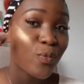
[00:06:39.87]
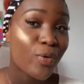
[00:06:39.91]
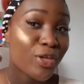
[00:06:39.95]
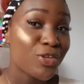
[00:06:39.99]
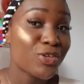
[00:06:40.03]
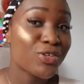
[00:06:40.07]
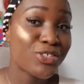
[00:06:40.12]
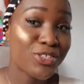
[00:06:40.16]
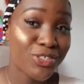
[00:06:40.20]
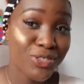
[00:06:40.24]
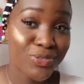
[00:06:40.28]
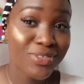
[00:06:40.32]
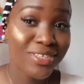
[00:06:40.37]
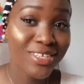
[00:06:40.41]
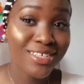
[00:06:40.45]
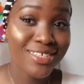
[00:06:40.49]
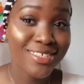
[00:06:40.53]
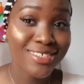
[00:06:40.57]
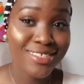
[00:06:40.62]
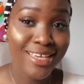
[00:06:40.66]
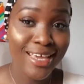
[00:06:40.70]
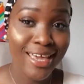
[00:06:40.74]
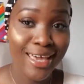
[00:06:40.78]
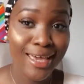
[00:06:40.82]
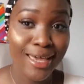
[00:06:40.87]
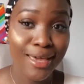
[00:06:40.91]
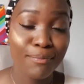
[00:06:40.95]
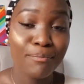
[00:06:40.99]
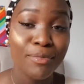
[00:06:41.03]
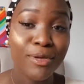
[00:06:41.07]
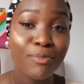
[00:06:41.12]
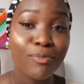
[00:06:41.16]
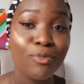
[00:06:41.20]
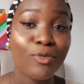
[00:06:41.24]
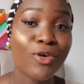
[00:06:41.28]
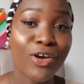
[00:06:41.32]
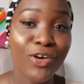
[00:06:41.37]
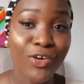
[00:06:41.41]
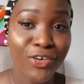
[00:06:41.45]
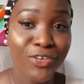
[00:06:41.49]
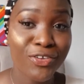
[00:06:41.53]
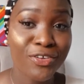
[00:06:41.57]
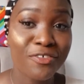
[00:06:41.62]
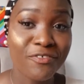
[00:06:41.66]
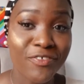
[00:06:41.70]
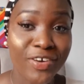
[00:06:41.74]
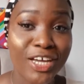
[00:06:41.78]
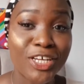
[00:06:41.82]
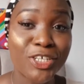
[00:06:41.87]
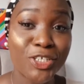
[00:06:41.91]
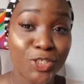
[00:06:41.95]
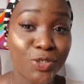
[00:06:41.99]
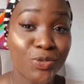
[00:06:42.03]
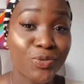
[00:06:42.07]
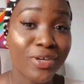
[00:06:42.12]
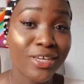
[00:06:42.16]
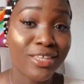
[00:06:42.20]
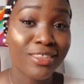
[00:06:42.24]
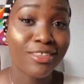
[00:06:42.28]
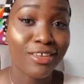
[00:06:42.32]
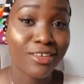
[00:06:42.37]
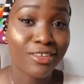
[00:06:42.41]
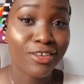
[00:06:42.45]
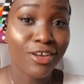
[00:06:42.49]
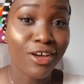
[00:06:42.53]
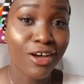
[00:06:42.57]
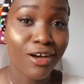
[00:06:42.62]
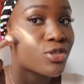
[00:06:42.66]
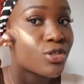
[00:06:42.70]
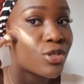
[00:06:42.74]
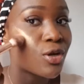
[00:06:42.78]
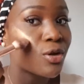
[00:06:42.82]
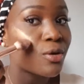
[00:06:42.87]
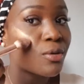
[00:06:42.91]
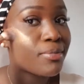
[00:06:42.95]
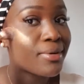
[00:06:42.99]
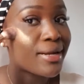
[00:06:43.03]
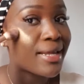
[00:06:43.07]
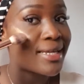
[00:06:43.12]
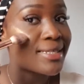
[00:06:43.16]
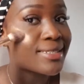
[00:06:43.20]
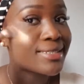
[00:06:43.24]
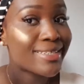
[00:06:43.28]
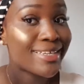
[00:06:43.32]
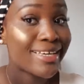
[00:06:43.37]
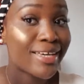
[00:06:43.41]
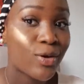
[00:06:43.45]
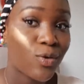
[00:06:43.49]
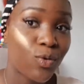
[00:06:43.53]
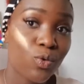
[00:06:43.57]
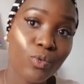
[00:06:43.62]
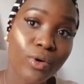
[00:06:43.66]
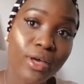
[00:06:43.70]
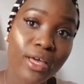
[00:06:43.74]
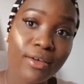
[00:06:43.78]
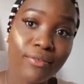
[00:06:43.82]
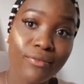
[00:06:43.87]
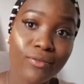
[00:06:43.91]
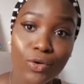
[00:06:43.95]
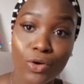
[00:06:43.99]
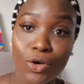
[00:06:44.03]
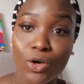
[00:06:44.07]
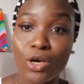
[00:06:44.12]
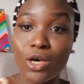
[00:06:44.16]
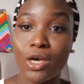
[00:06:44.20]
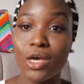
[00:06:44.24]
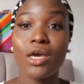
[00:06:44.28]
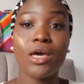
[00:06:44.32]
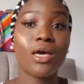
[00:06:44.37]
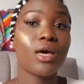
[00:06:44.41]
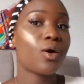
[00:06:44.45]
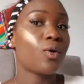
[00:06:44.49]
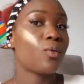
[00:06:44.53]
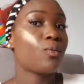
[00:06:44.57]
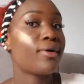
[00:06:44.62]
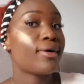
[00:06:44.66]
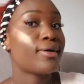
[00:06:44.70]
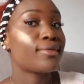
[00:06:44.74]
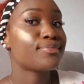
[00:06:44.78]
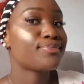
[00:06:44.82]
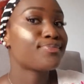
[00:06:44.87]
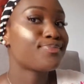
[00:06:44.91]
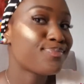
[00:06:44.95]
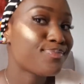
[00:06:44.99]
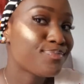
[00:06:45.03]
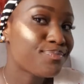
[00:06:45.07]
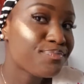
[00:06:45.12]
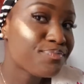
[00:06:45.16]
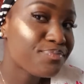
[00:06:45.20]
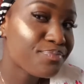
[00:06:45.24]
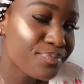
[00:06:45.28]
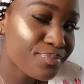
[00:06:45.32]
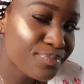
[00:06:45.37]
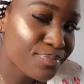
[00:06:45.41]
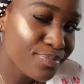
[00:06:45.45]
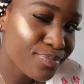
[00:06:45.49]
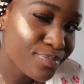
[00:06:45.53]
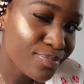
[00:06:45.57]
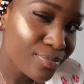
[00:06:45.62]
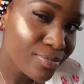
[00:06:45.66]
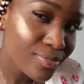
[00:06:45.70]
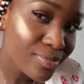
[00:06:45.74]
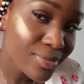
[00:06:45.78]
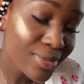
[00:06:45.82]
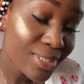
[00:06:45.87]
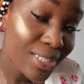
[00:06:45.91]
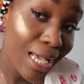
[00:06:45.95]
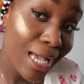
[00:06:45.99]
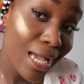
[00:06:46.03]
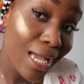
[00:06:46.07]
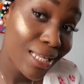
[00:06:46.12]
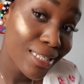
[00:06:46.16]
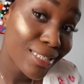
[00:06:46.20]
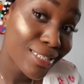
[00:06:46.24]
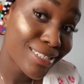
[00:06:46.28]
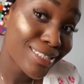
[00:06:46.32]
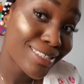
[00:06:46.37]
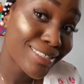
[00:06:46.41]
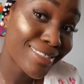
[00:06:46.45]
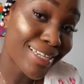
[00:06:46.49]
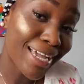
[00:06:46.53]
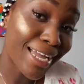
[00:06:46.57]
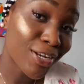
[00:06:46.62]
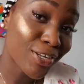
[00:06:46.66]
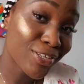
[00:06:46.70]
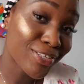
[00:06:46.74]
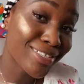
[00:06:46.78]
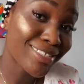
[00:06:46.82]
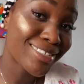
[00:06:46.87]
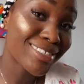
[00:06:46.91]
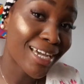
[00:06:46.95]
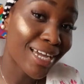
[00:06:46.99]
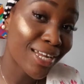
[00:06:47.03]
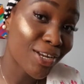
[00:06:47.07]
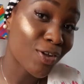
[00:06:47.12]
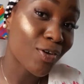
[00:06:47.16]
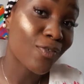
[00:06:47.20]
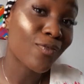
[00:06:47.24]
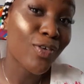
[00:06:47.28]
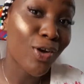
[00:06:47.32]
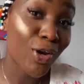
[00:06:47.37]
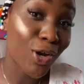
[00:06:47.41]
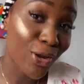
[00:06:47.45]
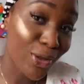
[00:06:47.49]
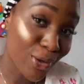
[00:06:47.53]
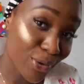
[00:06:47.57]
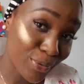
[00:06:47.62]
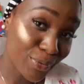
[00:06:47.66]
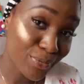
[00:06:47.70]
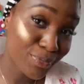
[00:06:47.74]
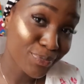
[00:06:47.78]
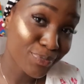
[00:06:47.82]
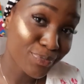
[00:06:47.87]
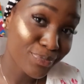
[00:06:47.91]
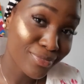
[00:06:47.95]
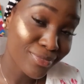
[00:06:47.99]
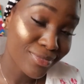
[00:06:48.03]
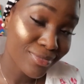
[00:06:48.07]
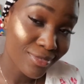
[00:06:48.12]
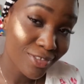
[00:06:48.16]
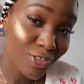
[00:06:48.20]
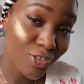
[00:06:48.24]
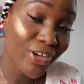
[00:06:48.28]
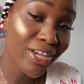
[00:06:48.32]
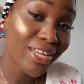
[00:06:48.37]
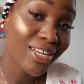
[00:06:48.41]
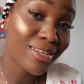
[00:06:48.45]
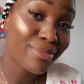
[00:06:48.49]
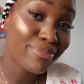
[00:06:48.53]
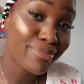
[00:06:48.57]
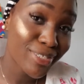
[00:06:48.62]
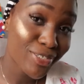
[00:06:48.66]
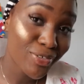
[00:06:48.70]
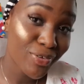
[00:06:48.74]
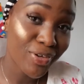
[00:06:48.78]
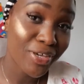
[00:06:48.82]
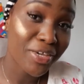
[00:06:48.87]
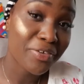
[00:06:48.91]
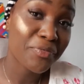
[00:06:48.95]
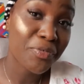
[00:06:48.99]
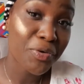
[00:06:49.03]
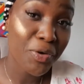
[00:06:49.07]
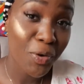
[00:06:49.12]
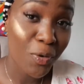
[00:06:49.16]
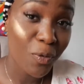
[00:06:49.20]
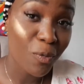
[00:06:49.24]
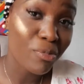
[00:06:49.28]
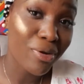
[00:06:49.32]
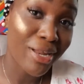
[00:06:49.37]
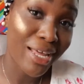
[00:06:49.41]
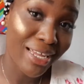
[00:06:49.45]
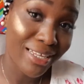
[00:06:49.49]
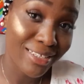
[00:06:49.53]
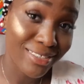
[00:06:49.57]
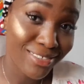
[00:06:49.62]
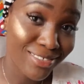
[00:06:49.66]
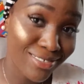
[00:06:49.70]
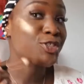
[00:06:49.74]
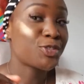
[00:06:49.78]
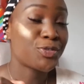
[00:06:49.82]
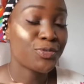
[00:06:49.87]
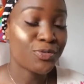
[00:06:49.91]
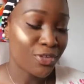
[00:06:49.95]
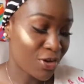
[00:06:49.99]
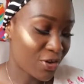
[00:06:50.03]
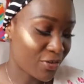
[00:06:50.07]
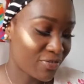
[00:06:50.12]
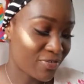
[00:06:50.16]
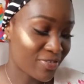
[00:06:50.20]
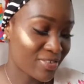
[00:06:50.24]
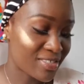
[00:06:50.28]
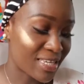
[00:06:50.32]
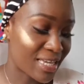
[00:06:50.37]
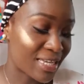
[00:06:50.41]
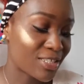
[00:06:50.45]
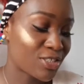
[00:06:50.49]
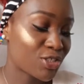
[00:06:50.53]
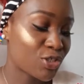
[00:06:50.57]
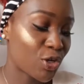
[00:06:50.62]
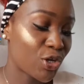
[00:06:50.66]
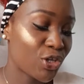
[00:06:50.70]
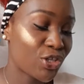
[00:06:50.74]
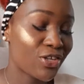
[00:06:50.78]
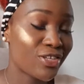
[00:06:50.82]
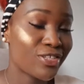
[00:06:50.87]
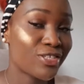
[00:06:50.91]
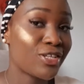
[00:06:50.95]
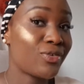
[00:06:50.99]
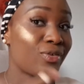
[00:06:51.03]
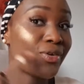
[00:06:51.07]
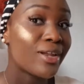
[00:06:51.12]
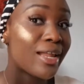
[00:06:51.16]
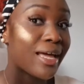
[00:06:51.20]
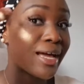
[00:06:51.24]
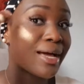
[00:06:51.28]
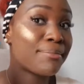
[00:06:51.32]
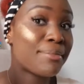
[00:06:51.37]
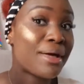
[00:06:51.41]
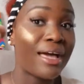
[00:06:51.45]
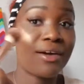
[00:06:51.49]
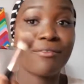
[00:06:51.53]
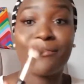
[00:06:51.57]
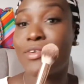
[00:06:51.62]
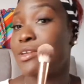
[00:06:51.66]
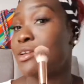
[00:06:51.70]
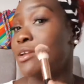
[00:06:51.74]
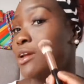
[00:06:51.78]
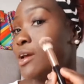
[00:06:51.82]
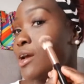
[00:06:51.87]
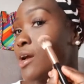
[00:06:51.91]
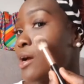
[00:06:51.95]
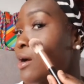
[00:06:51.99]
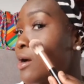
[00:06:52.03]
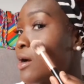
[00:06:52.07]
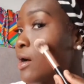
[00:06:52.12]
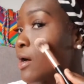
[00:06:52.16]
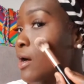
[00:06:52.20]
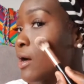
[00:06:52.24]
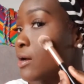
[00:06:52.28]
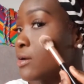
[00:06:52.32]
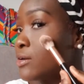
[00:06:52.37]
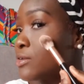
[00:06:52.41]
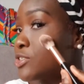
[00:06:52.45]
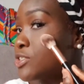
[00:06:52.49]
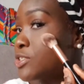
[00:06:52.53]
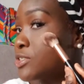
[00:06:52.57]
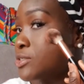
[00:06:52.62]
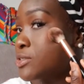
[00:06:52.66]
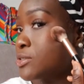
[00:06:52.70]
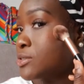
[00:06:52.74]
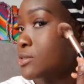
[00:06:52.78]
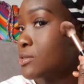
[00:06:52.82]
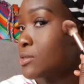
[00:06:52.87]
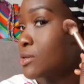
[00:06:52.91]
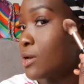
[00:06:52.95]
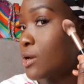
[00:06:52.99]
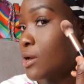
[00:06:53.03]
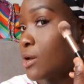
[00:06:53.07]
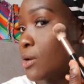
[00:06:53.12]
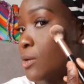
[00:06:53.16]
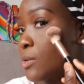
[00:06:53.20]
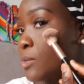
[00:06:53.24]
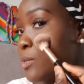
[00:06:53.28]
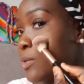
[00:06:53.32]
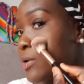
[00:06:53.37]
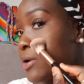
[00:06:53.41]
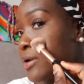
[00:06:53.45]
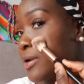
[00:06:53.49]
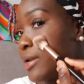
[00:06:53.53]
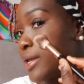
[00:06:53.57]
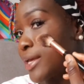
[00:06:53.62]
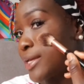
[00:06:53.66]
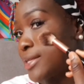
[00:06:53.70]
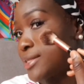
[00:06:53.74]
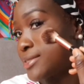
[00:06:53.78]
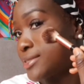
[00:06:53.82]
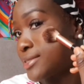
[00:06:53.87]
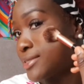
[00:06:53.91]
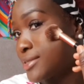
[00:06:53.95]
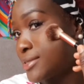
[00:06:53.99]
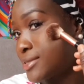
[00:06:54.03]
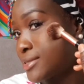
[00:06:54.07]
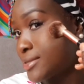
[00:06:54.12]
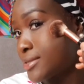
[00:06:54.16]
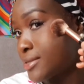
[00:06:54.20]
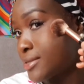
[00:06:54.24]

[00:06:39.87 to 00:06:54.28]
When you do this, yeah, people are gonna find you in the dark, you know, blend it or whatever. Well, this kind of glow, your enemies could even go blind to do the other side, so it doesn't look like I'm having on just one end.